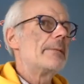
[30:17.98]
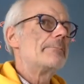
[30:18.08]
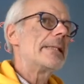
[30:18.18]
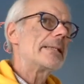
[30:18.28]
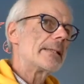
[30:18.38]

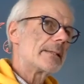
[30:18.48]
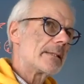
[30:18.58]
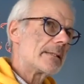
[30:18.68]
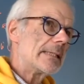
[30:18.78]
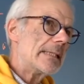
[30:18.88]

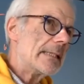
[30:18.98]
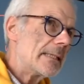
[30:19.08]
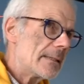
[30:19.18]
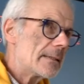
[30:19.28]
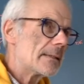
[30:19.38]
Meaning,
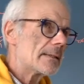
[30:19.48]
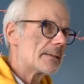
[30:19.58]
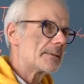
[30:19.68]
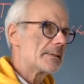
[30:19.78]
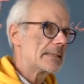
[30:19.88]

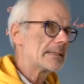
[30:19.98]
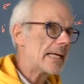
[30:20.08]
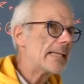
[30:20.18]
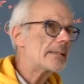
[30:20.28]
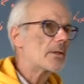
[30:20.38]
the
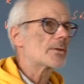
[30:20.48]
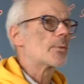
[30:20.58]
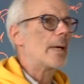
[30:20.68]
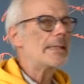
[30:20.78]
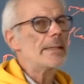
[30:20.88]
state on the
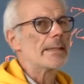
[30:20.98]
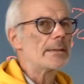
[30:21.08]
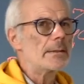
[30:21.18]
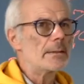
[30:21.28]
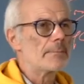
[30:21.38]
one
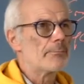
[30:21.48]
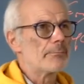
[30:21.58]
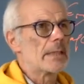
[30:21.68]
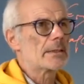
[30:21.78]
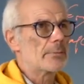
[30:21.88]
hand,
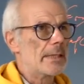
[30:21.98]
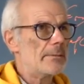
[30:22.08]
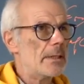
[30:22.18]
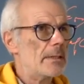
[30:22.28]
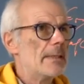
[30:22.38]
Max
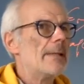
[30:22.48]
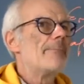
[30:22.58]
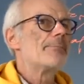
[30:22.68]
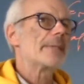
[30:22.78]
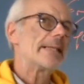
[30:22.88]
Weber,
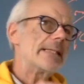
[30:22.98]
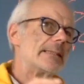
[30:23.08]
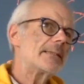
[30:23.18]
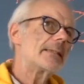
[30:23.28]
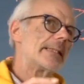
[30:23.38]

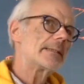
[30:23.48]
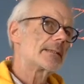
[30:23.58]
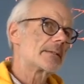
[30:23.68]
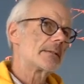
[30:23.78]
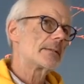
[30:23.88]
is an
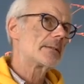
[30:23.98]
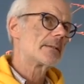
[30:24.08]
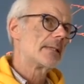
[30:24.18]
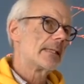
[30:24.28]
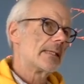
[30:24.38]
instance
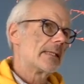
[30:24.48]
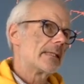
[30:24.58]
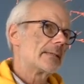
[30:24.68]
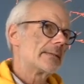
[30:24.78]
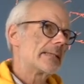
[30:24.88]

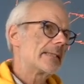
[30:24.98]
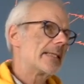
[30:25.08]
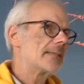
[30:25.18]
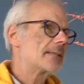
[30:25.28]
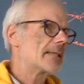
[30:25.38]
that
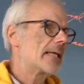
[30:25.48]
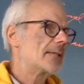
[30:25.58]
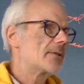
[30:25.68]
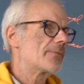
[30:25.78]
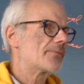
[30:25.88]
has a
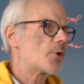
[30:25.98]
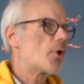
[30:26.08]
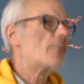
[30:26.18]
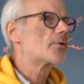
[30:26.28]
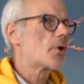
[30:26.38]
kind of
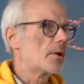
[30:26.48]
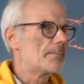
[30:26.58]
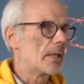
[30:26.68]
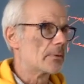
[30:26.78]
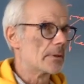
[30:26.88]
overall
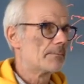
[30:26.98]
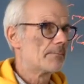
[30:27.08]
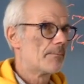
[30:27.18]
power.